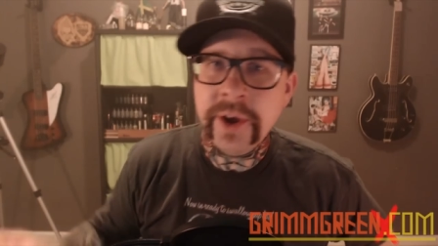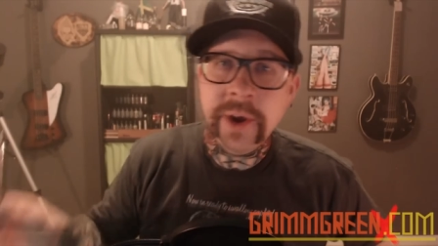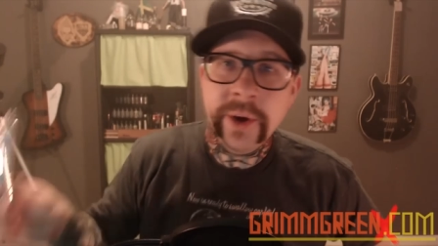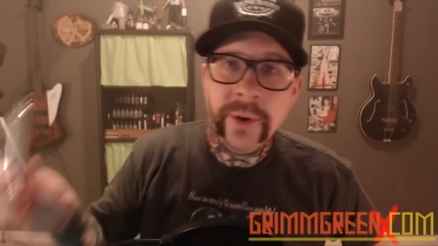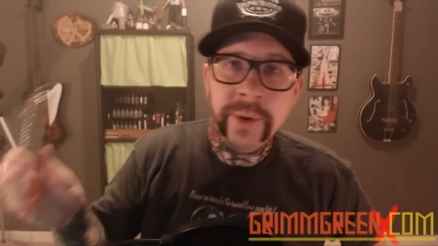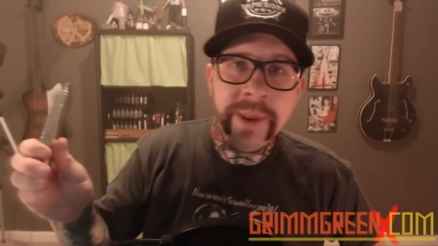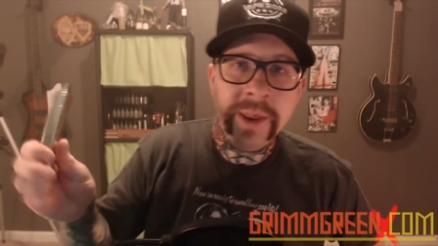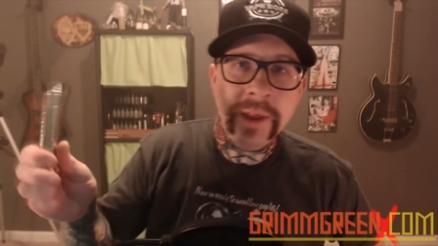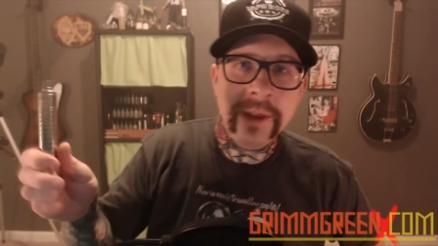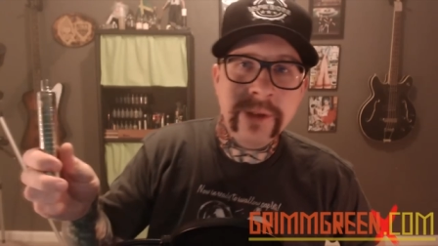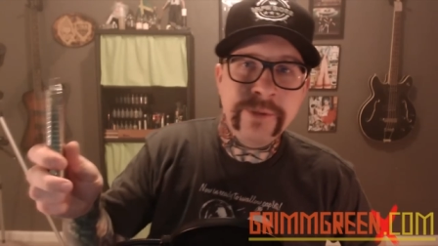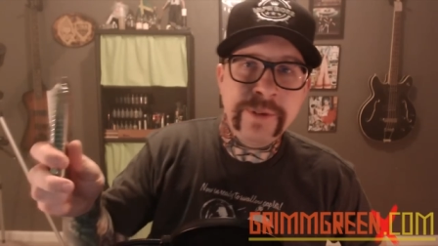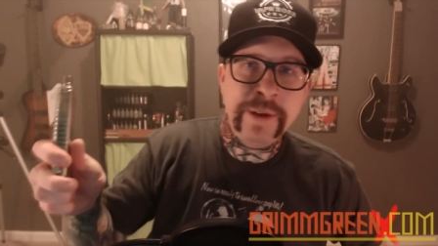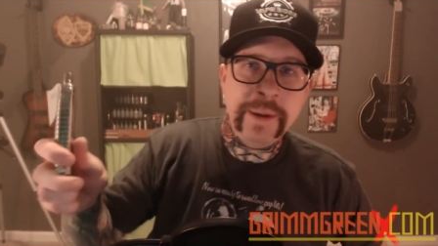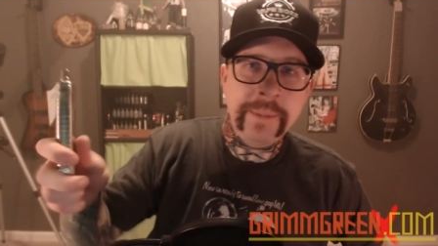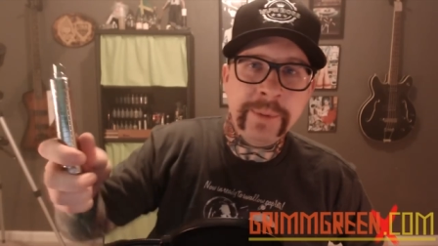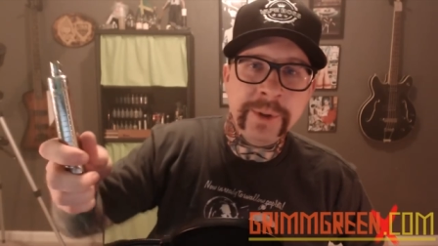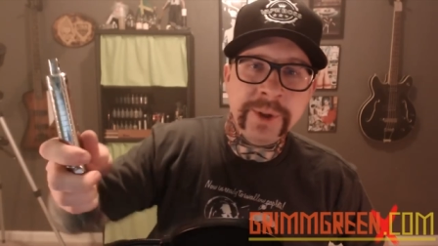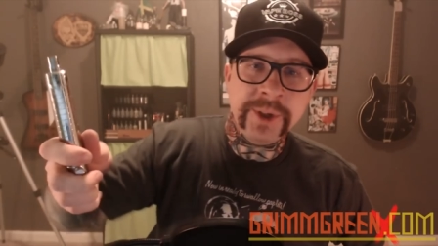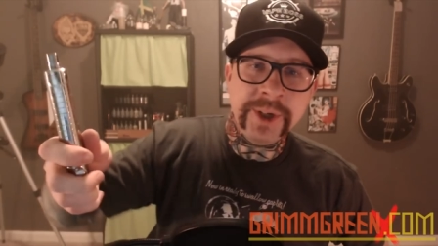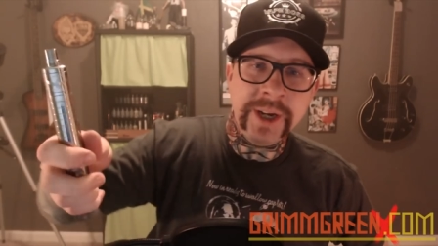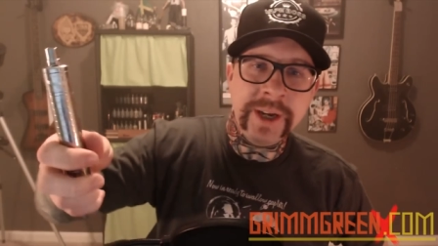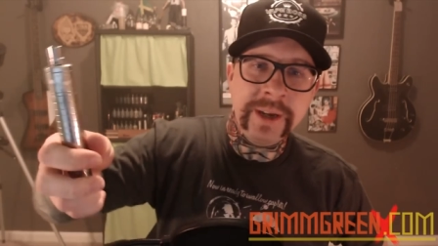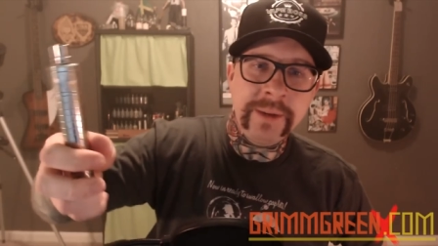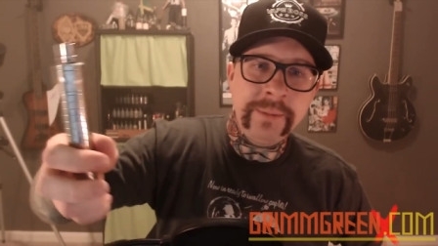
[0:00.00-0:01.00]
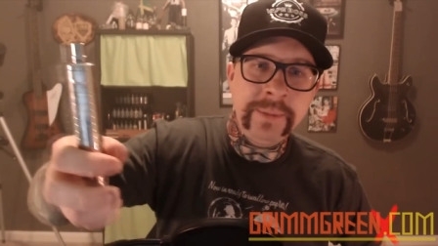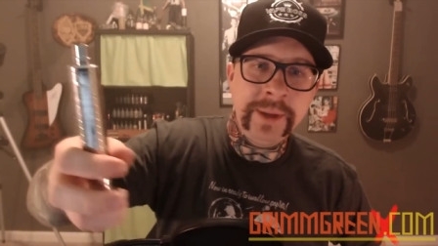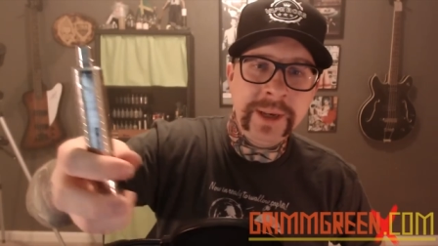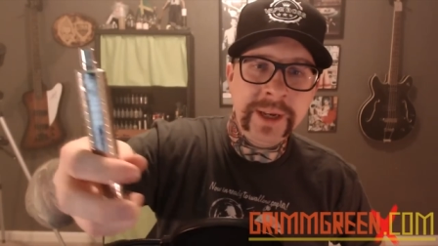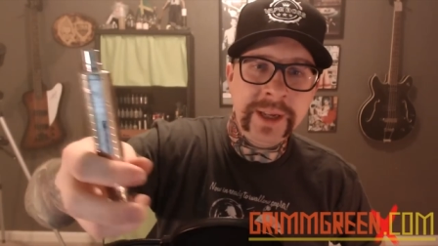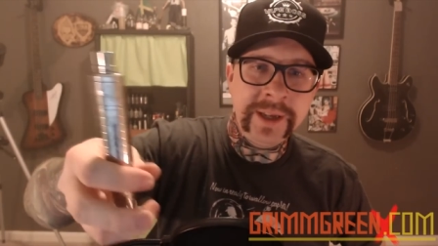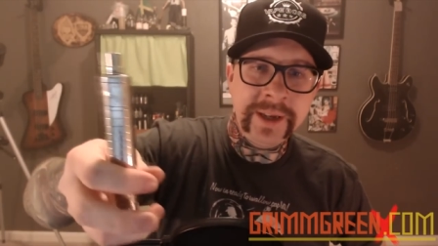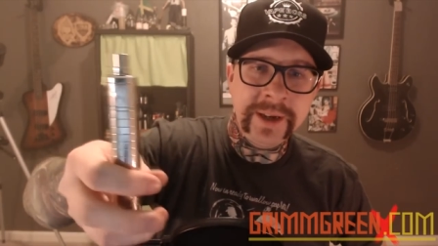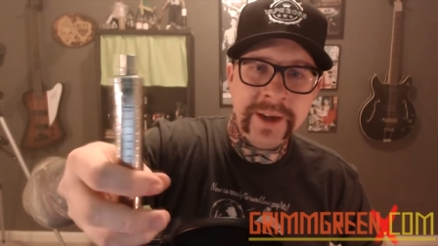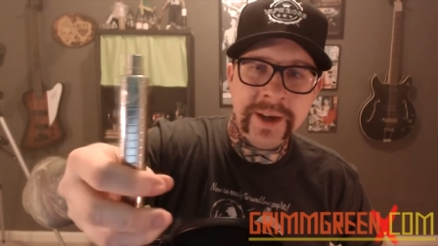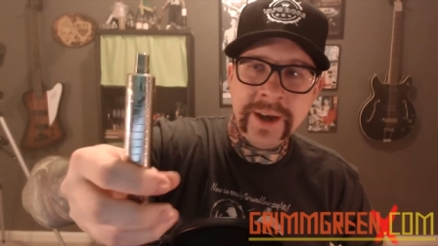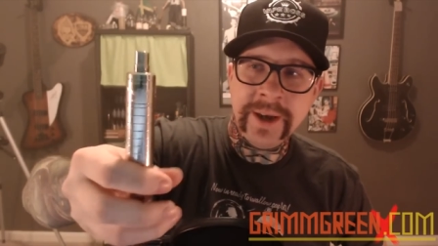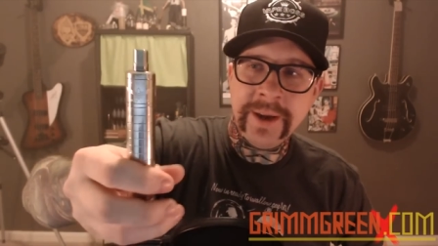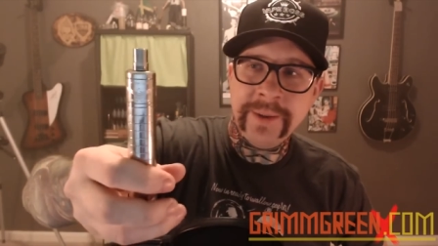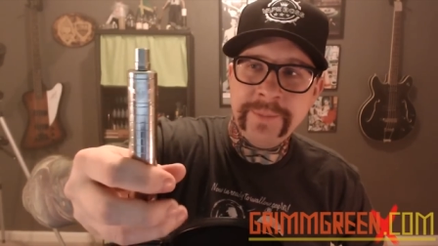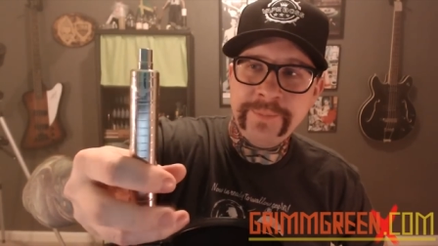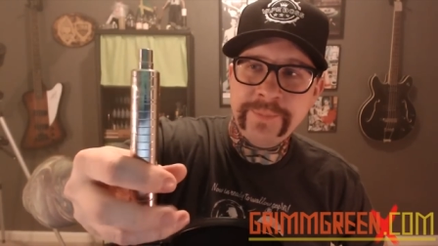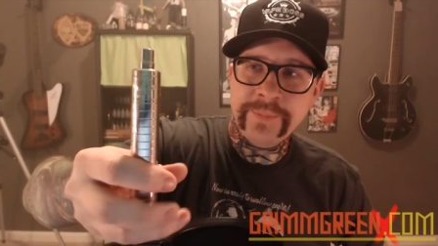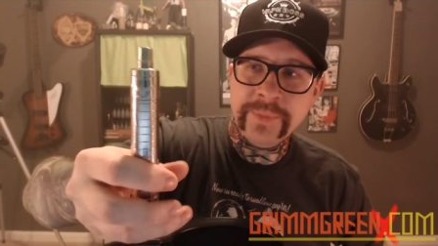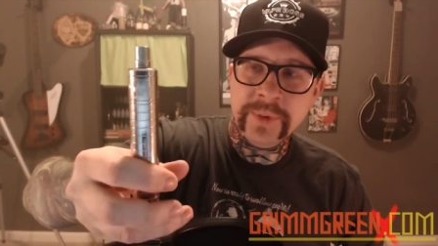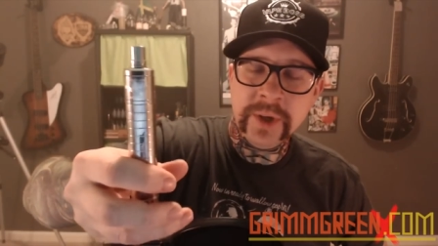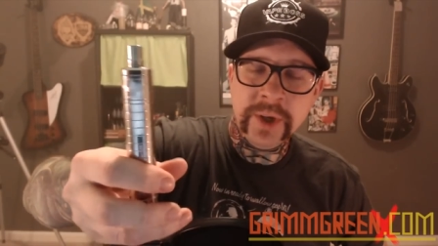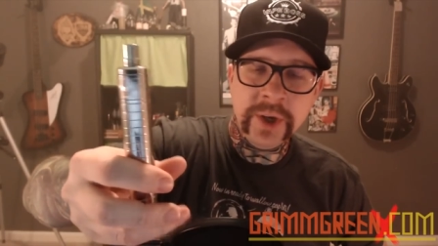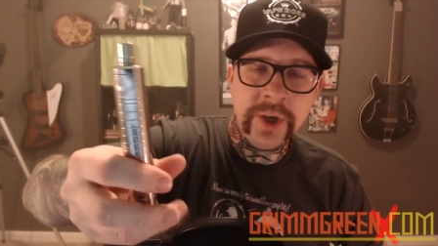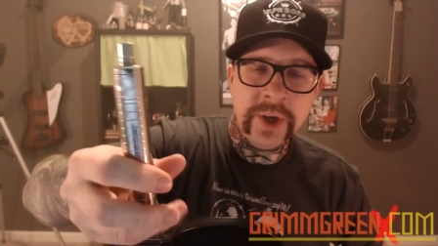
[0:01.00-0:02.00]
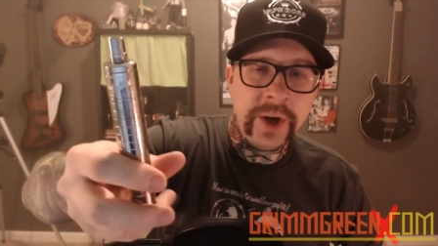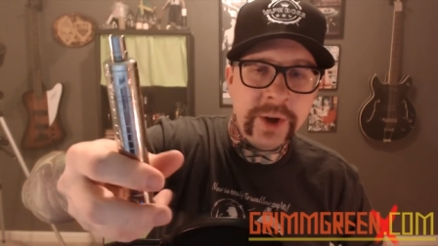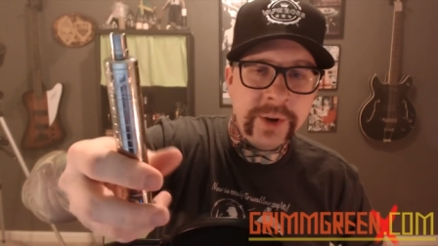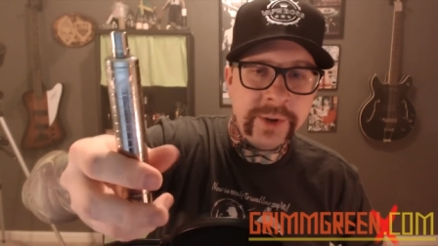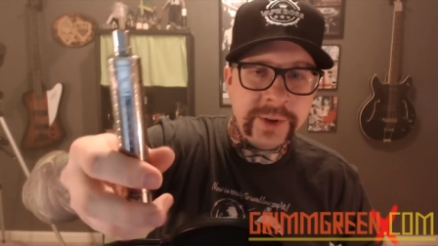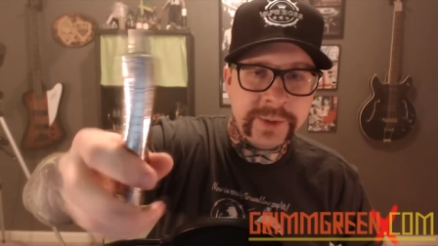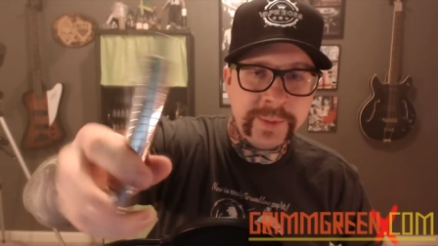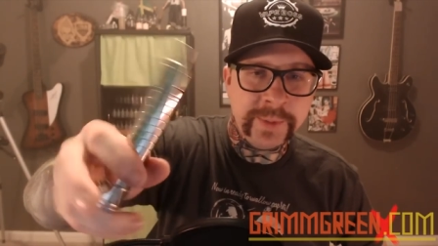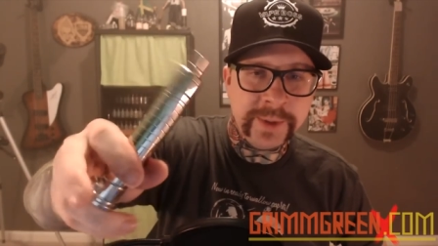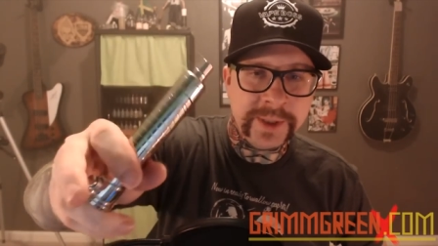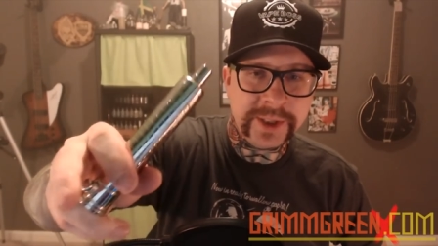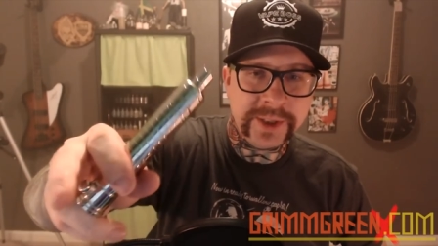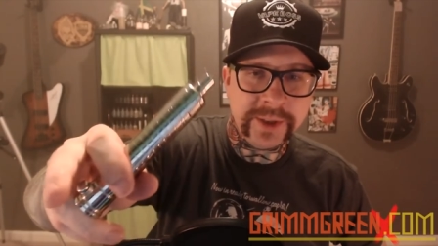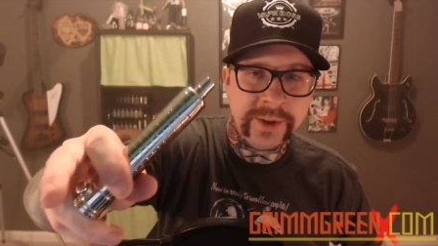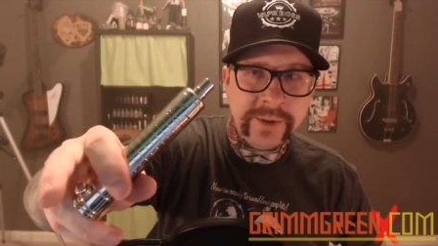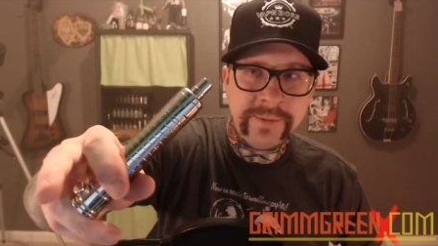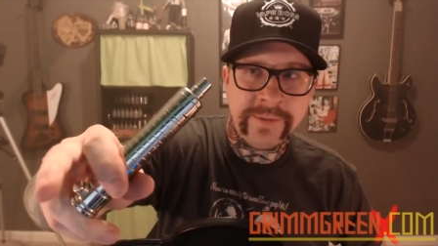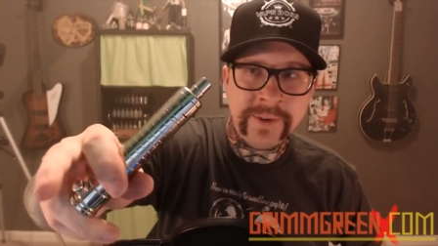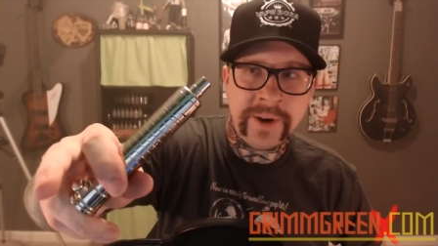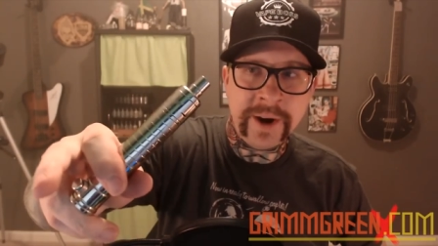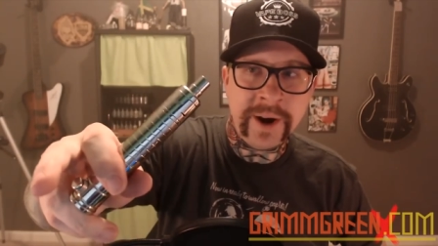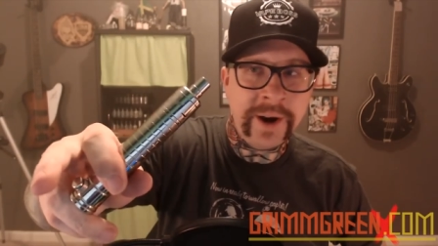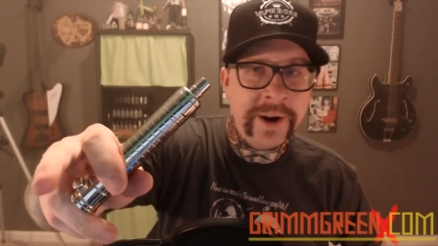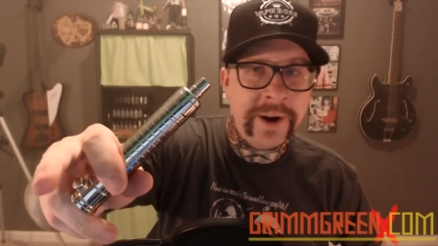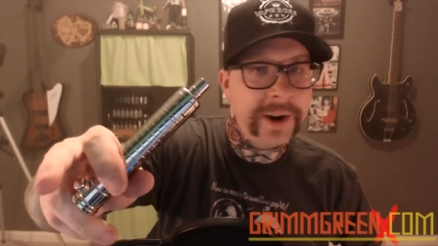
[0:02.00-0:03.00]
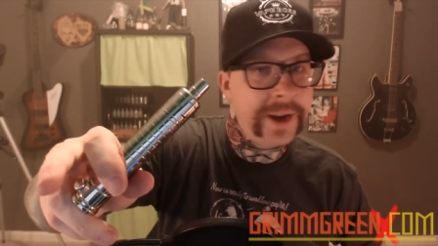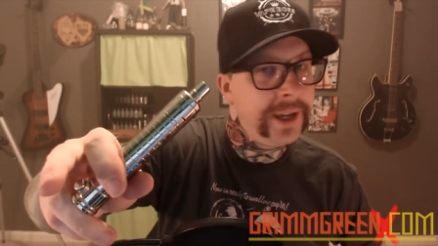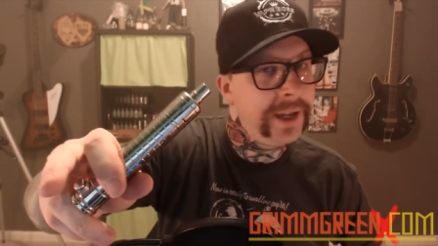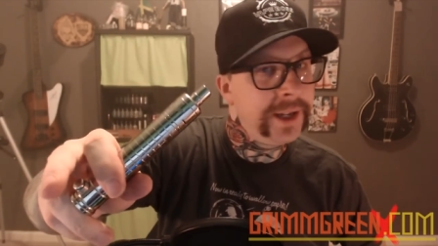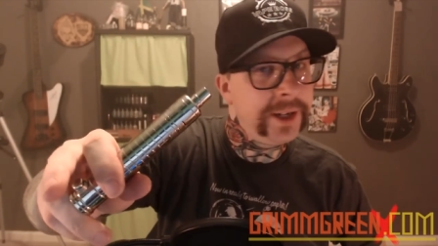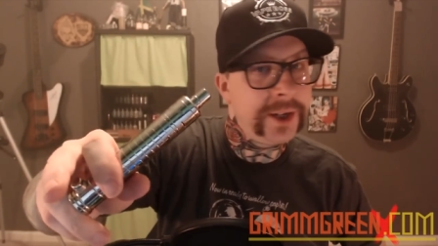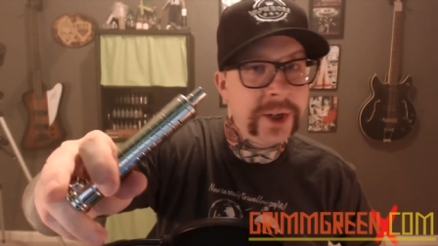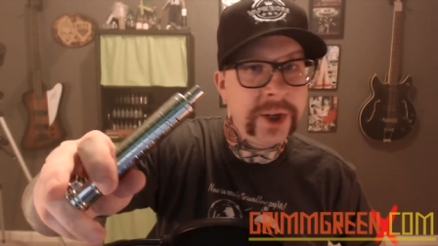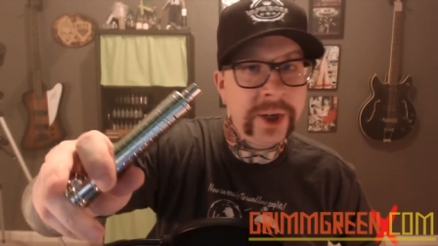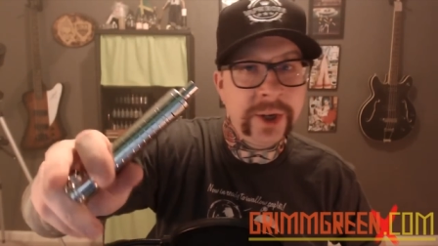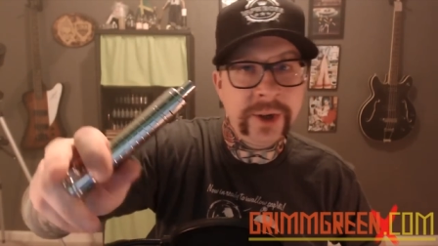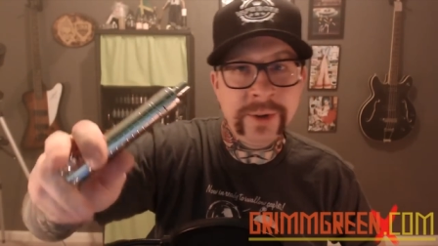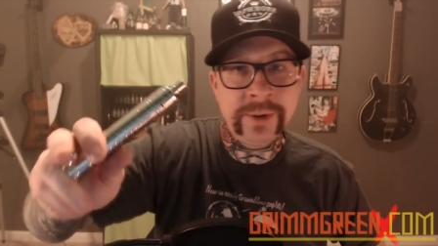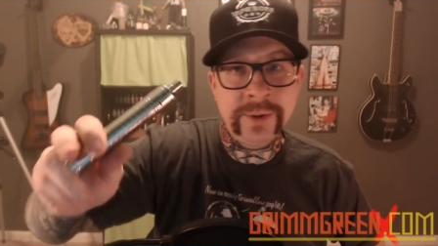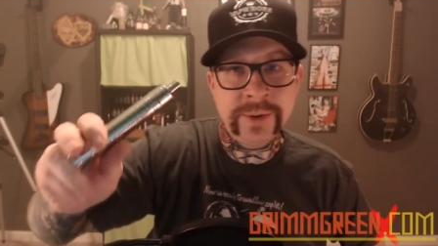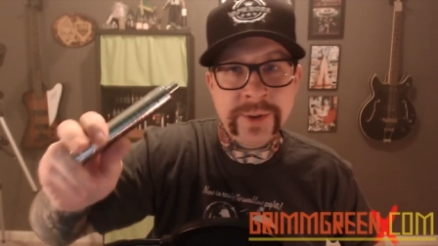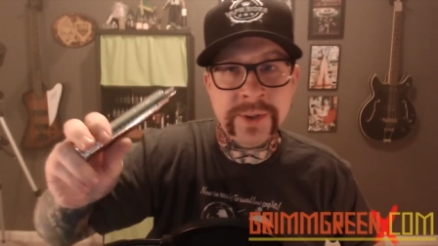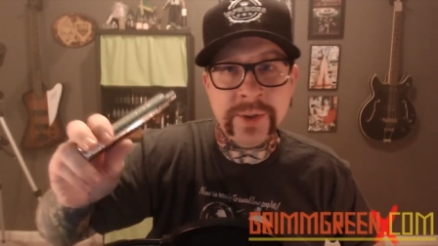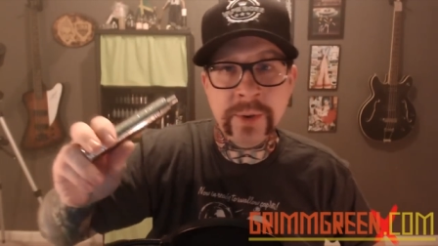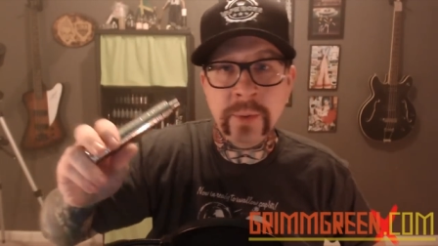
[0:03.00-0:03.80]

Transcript: with how the Vapor Giant Mini uh, goes. But so far, it goes